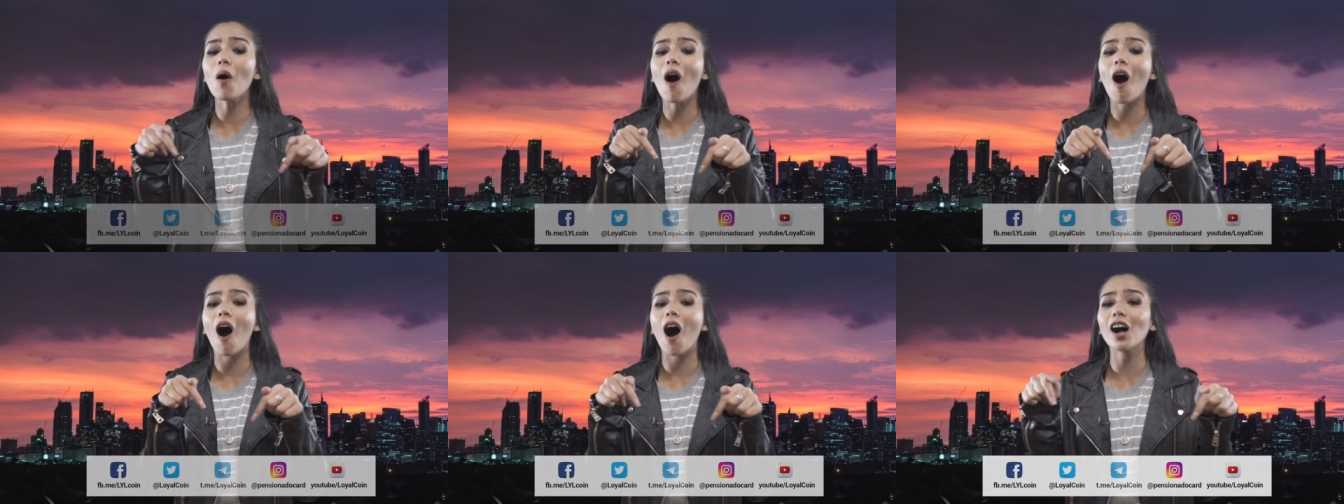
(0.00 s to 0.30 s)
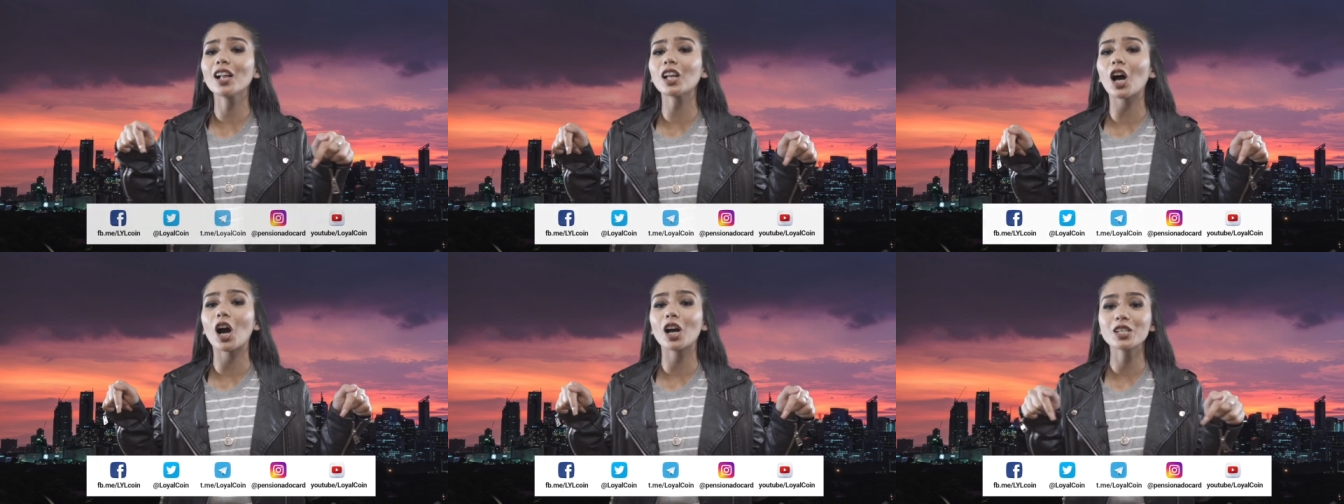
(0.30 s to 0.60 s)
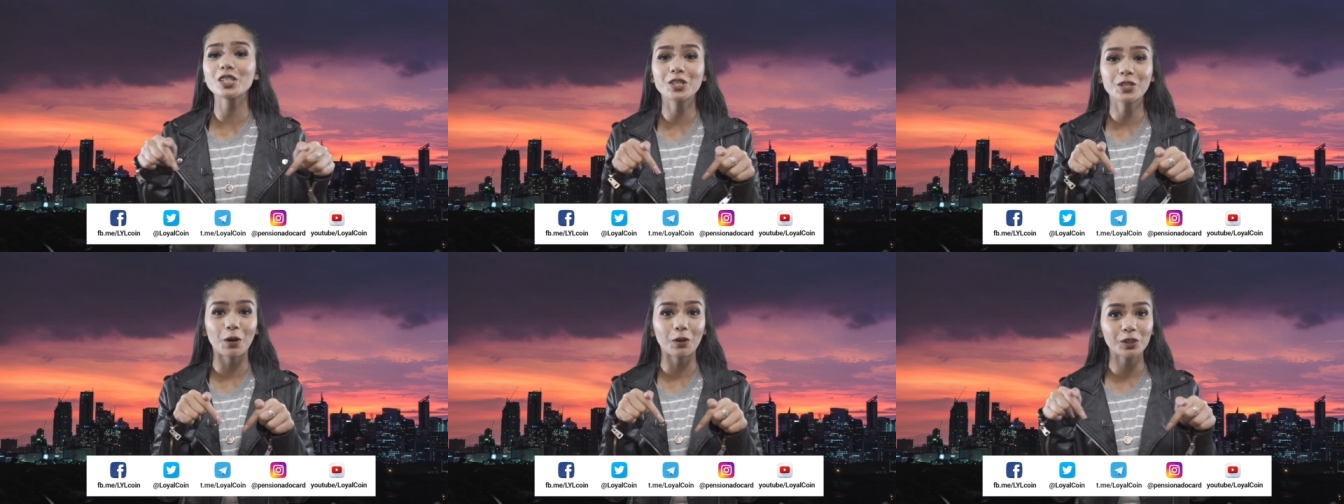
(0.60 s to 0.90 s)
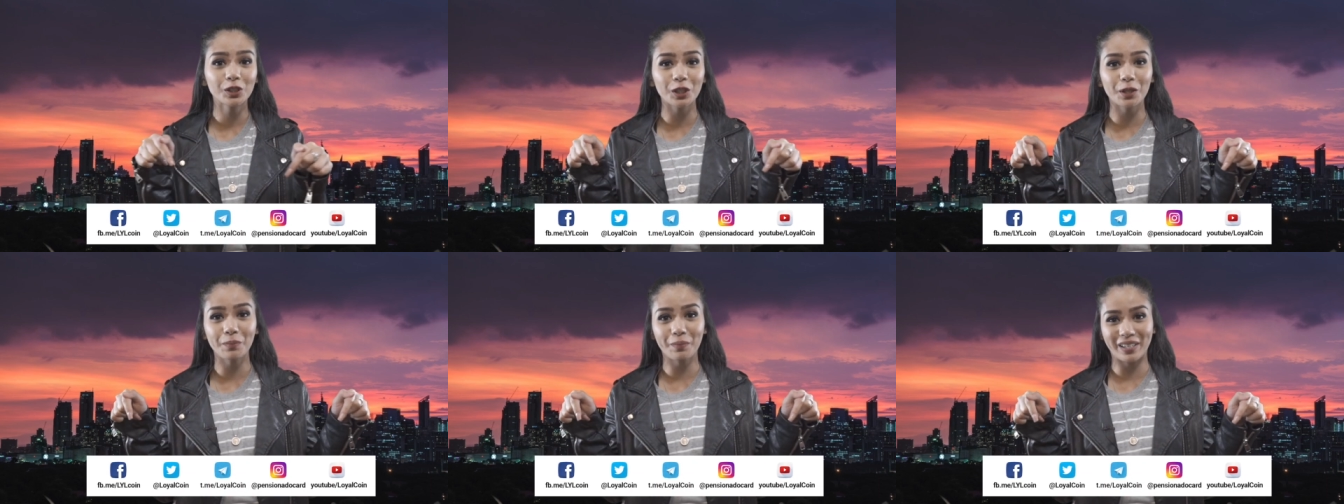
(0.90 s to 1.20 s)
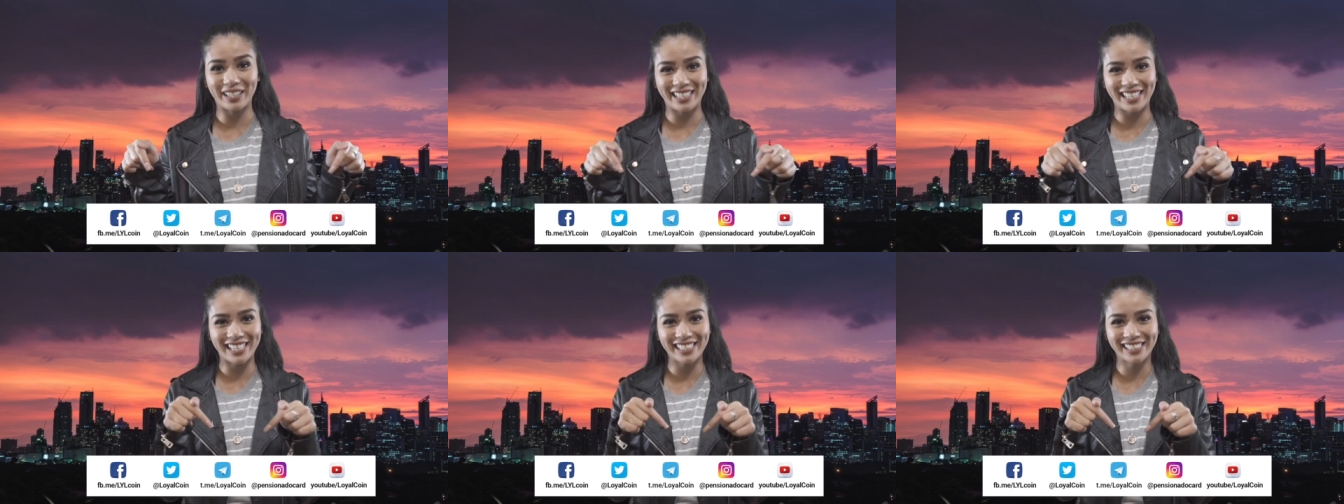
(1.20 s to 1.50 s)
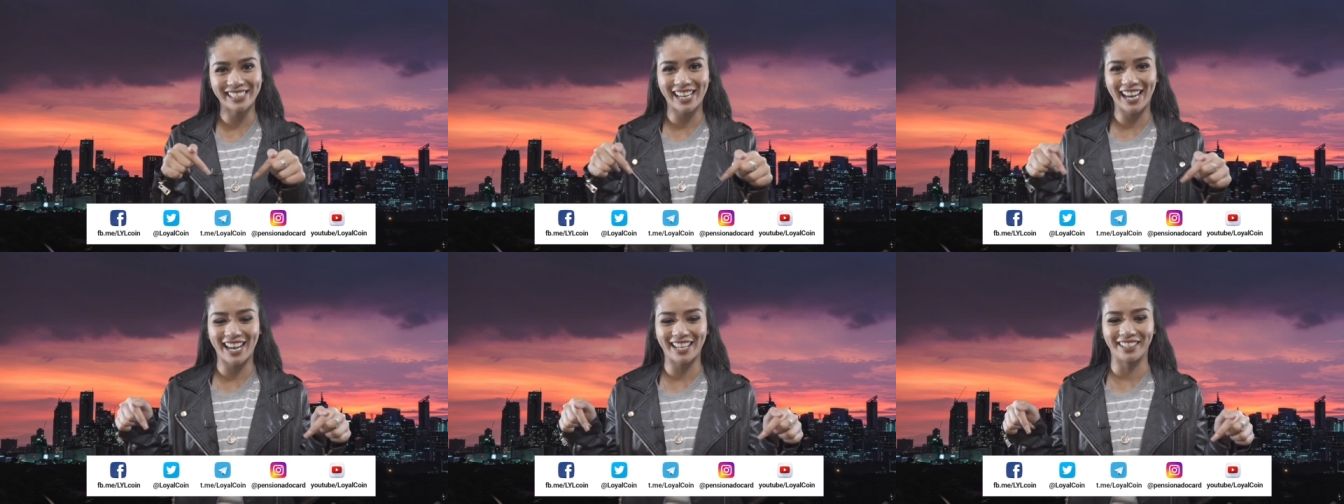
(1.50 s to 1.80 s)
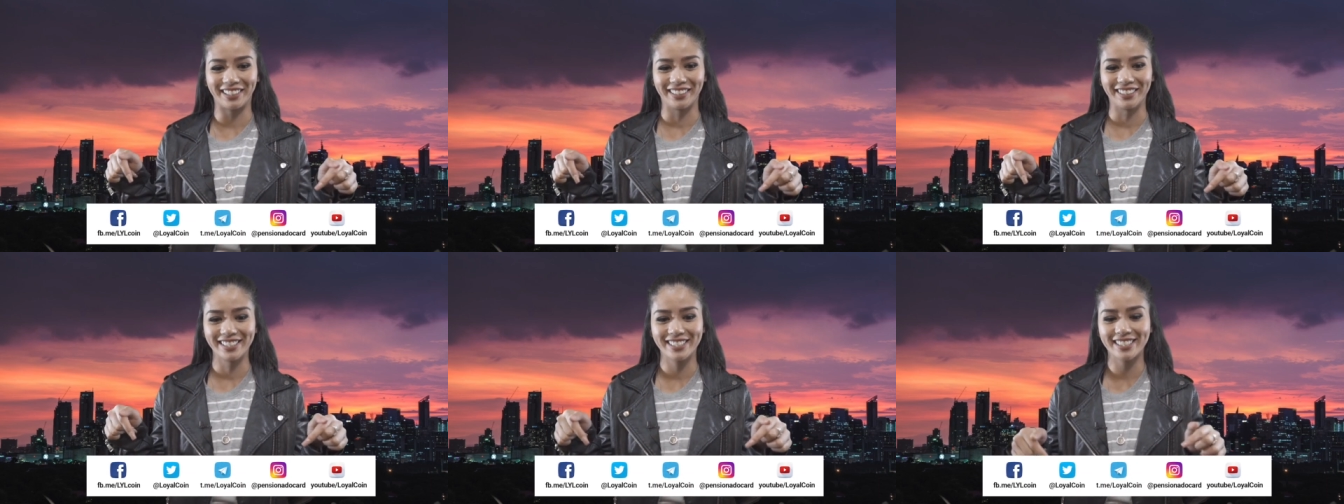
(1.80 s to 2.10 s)
all our social media
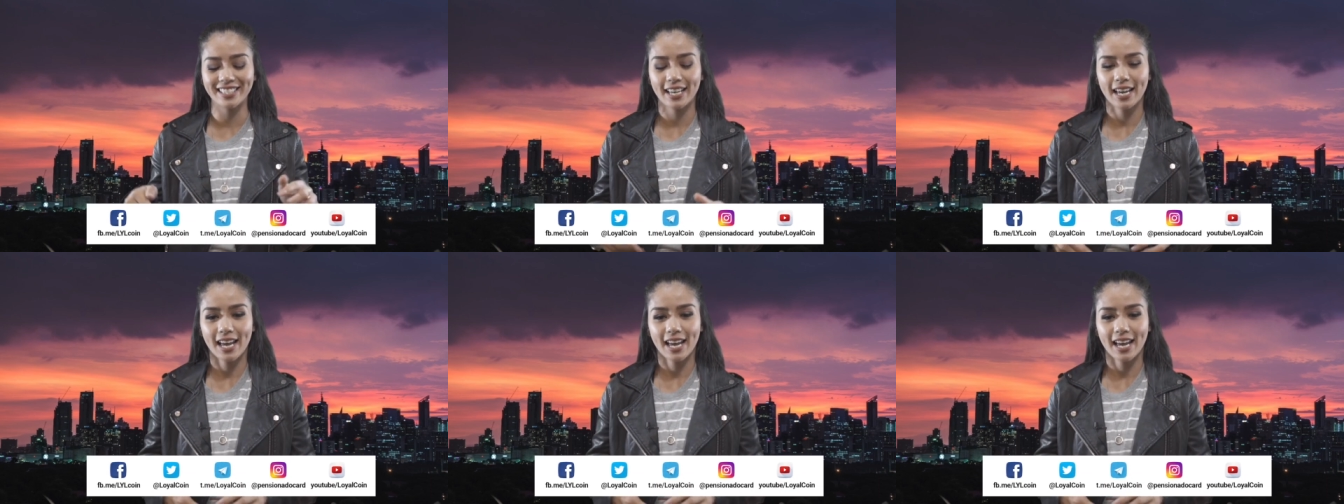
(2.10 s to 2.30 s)
channels.